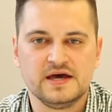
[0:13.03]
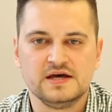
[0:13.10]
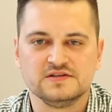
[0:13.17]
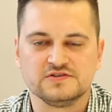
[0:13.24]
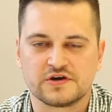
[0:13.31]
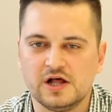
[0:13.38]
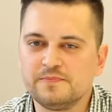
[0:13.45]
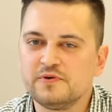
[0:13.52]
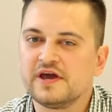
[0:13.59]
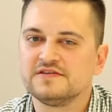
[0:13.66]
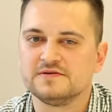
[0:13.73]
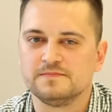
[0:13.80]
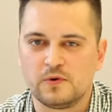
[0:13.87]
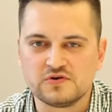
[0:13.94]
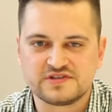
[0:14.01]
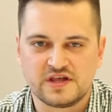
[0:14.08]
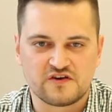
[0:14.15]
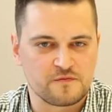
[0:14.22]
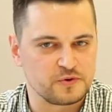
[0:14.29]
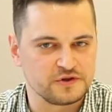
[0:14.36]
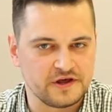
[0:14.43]
To help you get the most out
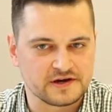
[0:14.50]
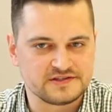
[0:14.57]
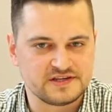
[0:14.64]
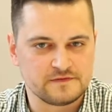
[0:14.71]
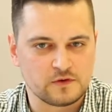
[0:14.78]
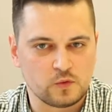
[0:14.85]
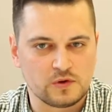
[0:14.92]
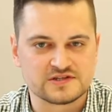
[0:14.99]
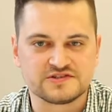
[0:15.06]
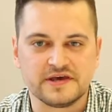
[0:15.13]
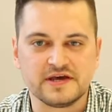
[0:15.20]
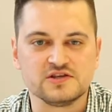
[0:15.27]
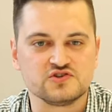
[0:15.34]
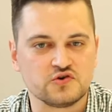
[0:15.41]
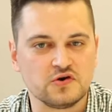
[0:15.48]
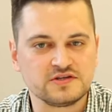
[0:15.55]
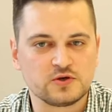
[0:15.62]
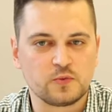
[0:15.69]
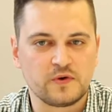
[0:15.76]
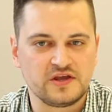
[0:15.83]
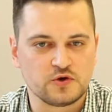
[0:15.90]
of Productive while staying true to the
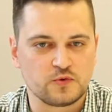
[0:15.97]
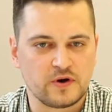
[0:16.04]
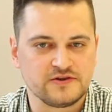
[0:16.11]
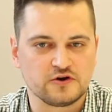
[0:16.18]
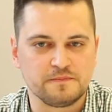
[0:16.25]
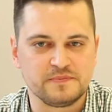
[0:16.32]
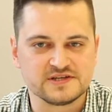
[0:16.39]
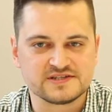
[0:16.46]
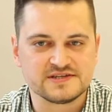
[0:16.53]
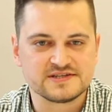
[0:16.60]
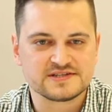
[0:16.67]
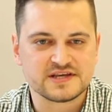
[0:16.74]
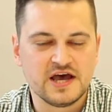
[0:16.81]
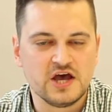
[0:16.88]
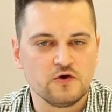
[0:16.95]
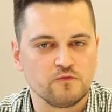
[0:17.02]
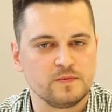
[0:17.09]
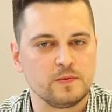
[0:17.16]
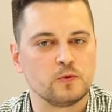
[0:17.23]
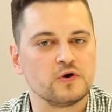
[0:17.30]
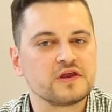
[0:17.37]
way you run your business, we've
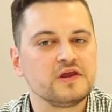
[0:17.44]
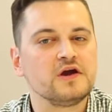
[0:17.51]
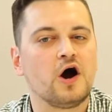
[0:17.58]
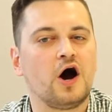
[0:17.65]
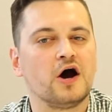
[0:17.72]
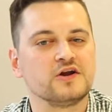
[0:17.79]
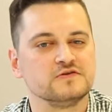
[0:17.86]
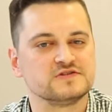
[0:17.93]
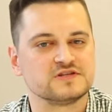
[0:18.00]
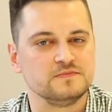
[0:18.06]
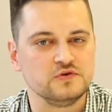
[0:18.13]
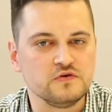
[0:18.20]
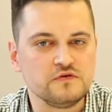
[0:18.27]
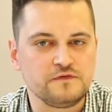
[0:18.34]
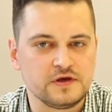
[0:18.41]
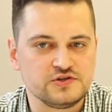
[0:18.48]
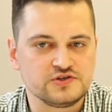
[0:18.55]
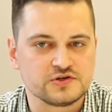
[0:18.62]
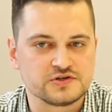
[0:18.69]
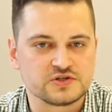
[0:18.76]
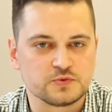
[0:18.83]
been working hard on some new
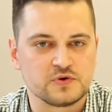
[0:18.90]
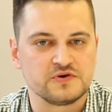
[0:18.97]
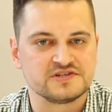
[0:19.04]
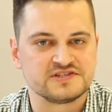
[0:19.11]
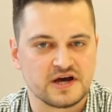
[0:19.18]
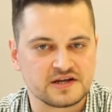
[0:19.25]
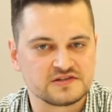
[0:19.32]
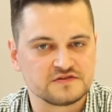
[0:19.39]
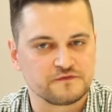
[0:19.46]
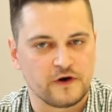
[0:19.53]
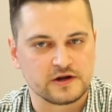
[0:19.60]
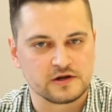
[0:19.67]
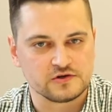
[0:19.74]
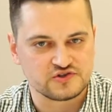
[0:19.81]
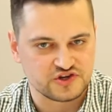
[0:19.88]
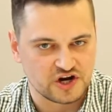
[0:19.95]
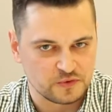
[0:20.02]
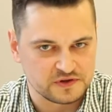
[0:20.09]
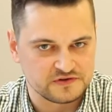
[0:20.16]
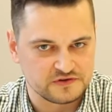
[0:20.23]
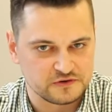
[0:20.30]
features we're excited to finally share
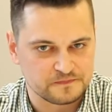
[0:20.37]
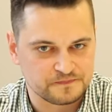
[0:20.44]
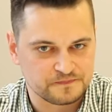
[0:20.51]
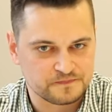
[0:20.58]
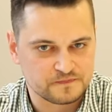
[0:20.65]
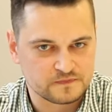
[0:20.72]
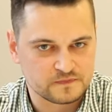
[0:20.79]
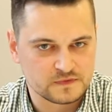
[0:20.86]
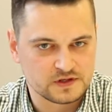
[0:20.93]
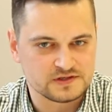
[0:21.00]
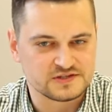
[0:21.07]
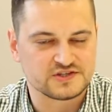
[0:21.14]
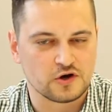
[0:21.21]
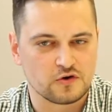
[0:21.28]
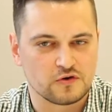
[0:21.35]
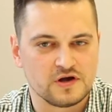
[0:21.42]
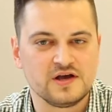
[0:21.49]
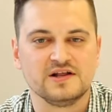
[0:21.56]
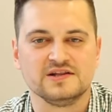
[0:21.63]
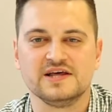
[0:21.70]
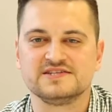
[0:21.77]
with you.
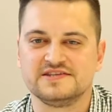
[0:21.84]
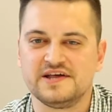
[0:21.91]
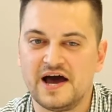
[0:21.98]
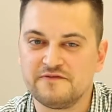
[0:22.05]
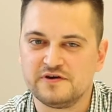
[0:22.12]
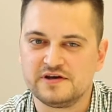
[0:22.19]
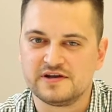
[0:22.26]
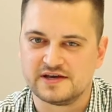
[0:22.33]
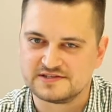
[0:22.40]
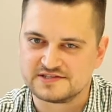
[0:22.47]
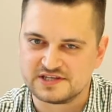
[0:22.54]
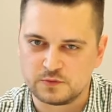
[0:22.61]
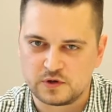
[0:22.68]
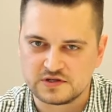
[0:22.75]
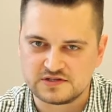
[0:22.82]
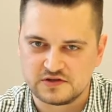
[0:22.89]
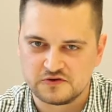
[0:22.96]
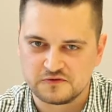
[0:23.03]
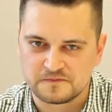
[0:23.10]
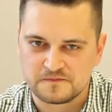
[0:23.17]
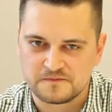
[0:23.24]
So, let's dive in and see what's new.